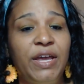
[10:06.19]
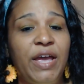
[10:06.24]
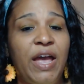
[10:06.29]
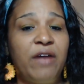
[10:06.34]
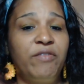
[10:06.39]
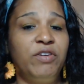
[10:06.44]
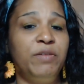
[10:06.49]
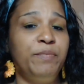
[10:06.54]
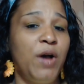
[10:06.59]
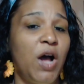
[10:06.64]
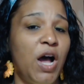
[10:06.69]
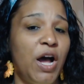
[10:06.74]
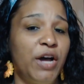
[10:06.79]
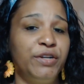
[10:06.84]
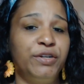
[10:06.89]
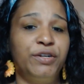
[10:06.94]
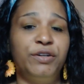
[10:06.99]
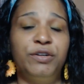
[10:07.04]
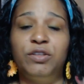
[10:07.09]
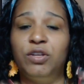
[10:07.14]
Harry
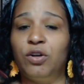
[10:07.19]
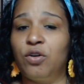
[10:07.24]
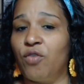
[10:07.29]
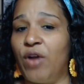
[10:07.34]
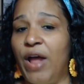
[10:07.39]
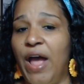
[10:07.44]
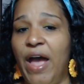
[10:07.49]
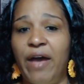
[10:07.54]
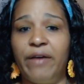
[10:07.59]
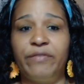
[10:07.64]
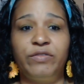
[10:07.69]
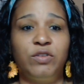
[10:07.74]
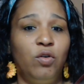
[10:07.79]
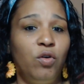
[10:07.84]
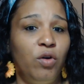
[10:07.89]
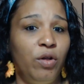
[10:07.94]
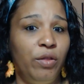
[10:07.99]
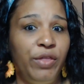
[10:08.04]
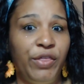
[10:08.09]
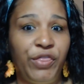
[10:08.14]
Potter, the craft,
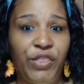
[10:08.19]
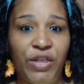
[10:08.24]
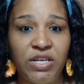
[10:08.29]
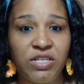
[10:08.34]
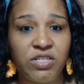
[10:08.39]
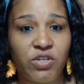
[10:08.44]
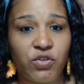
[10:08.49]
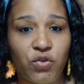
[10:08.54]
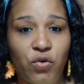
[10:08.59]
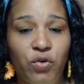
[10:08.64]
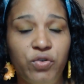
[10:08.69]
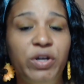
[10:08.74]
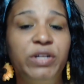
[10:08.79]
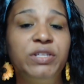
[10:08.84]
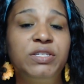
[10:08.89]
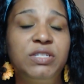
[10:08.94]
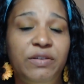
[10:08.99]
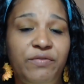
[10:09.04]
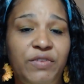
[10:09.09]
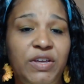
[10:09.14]
all the things they show you on
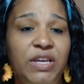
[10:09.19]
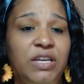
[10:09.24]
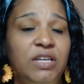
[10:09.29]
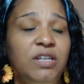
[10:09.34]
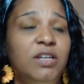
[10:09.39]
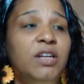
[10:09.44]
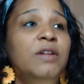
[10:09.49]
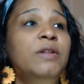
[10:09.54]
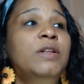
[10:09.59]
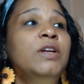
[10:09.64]
TV.